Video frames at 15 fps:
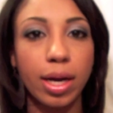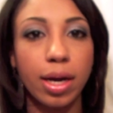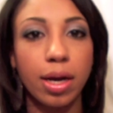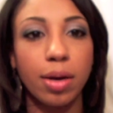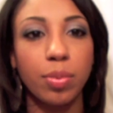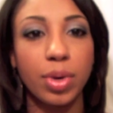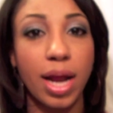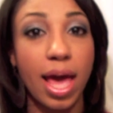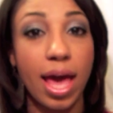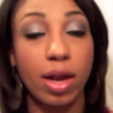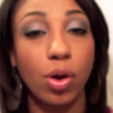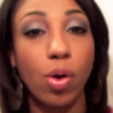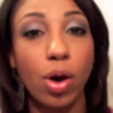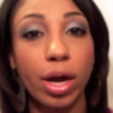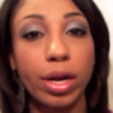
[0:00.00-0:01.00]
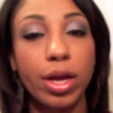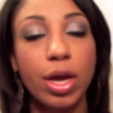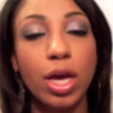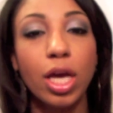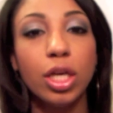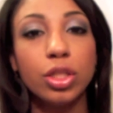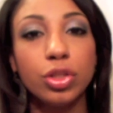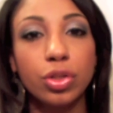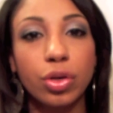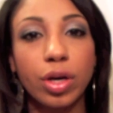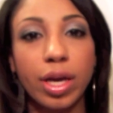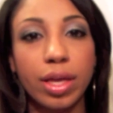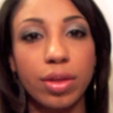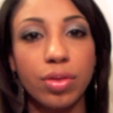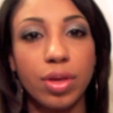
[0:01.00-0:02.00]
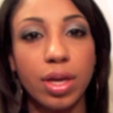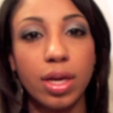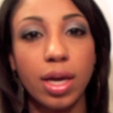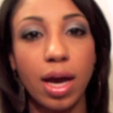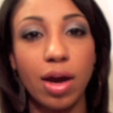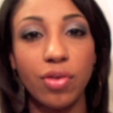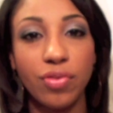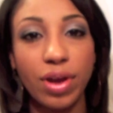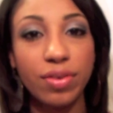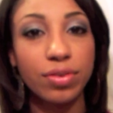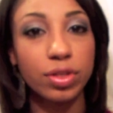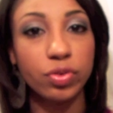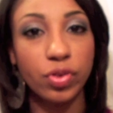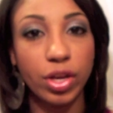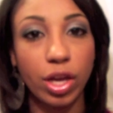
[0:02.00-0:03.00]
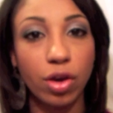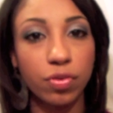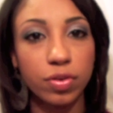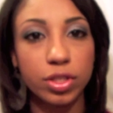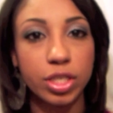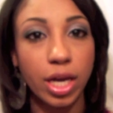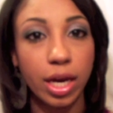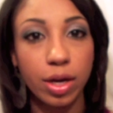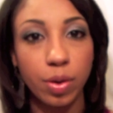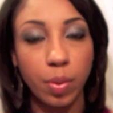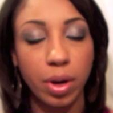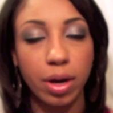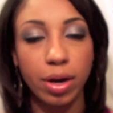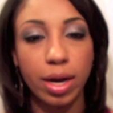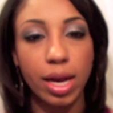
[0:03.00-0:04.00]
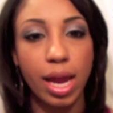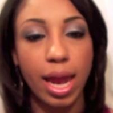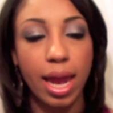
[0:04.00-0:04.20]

um, what I had on during the uh, favorites video for January.